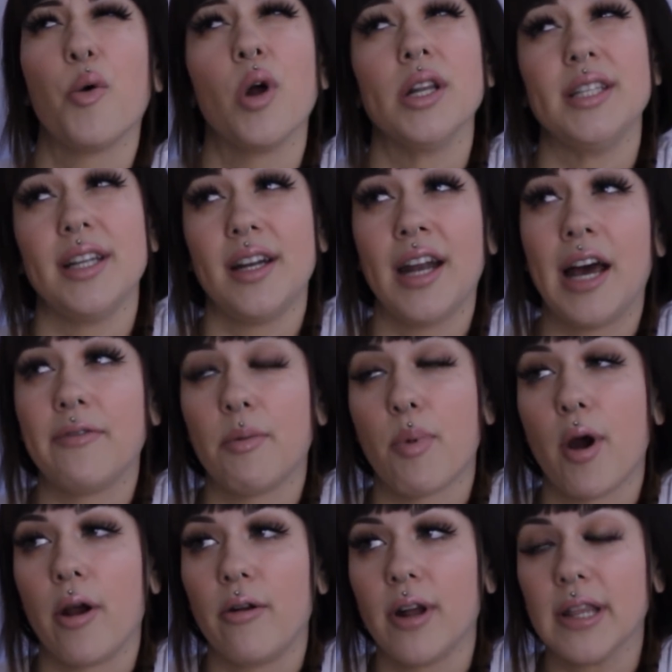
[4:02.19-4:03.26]
didn't have a
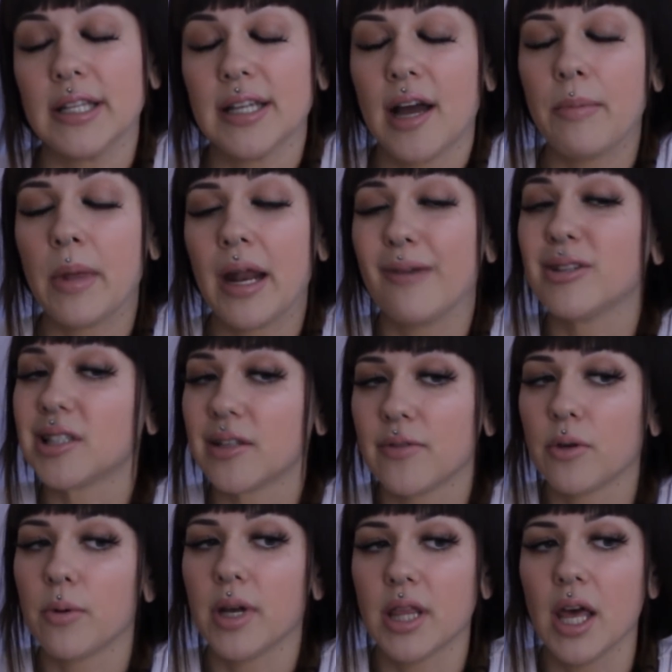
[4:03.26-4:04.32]
partner at the time that I was living
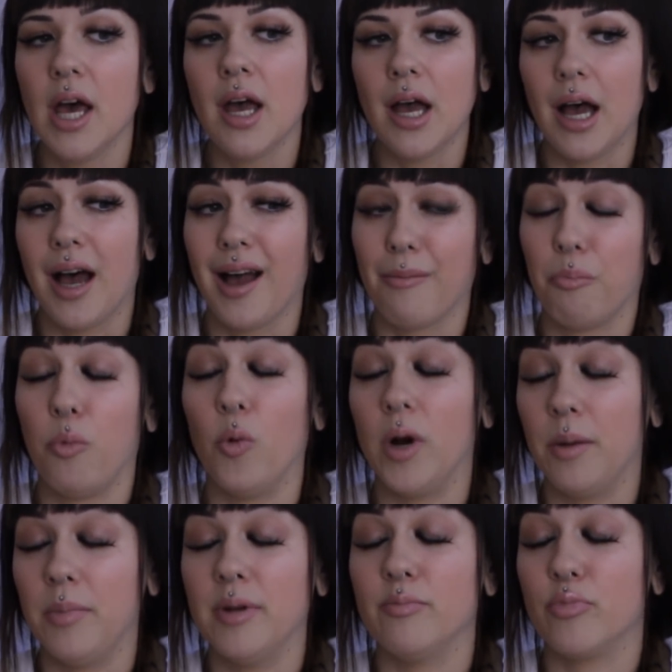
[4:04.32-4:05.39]
with, I would
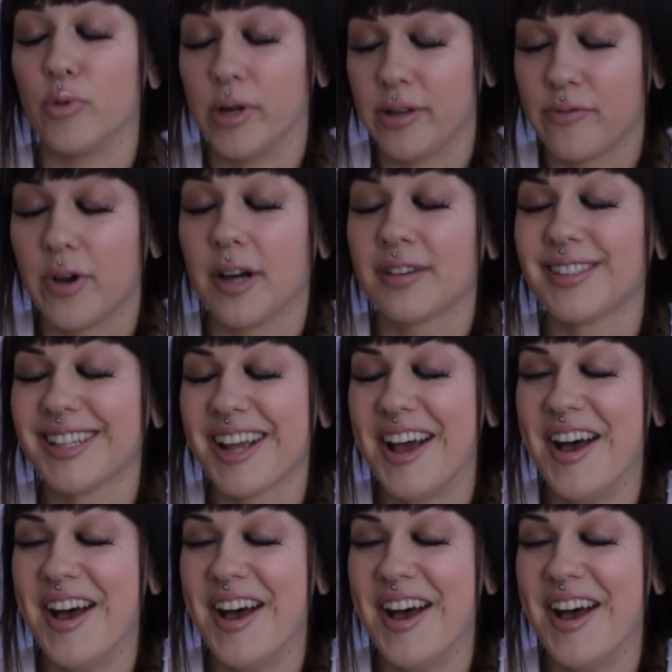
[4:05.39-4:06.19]
have been pretty fucked.